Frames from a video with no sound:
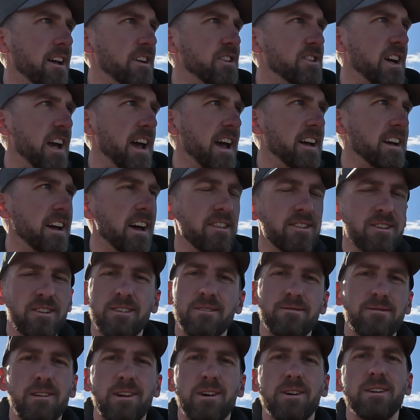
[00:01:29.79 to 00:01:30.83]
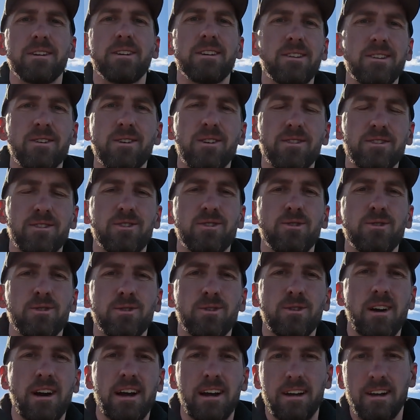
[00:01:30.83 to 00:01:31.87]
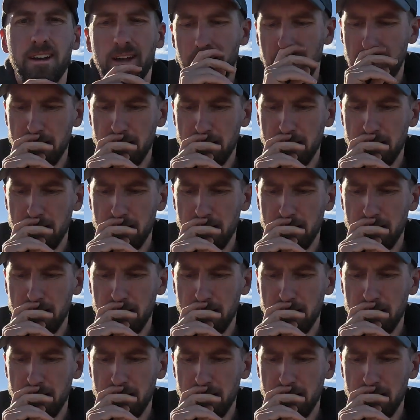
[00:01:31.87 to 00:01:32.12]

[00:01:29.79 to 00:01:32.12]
Jag under the float, not too great.